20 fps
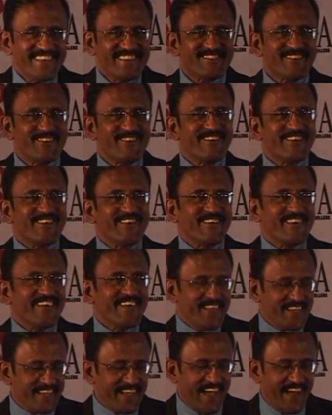So
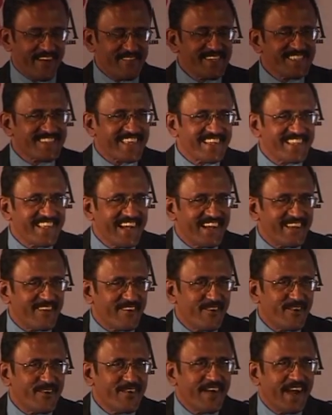having said that,
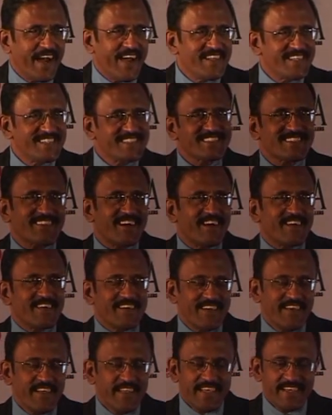you know, I'll just start.
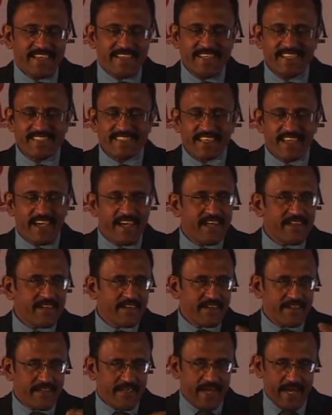
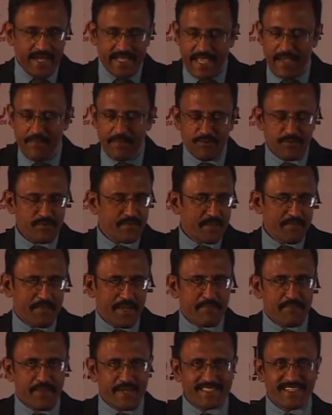E-scan, I came out with a
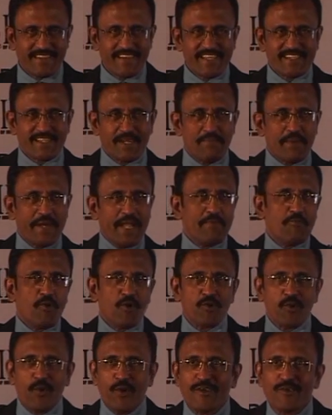big presentation, but I'm
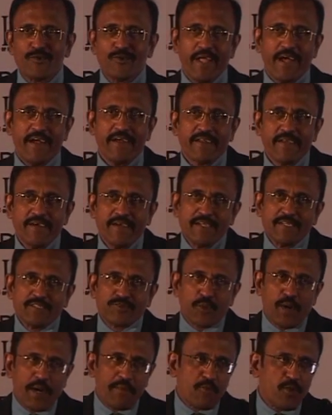not going to that.
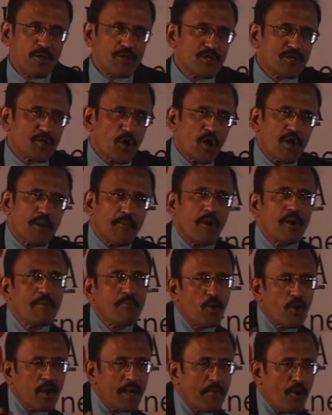So I'm going to talk
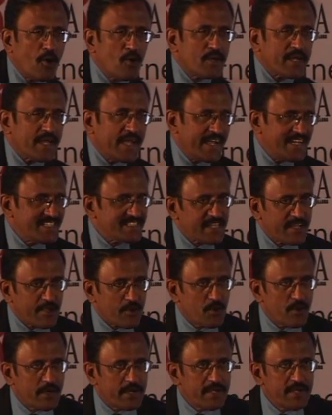about more about end
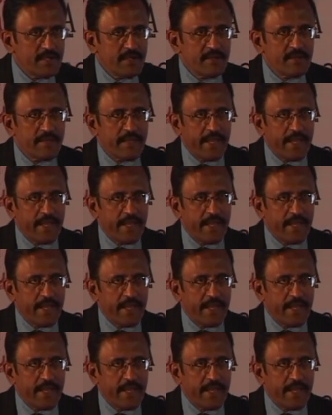security,